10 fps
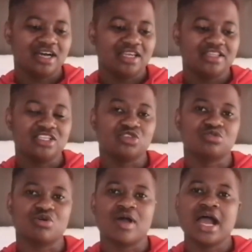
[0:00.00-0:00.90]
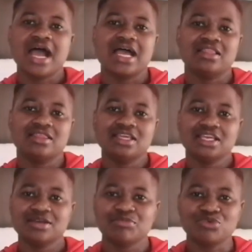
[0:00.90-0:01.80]
in the store. I
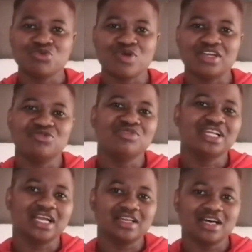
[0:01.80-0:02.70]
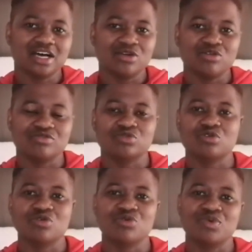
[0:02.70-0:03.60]
think in Polokwane we run out of stock.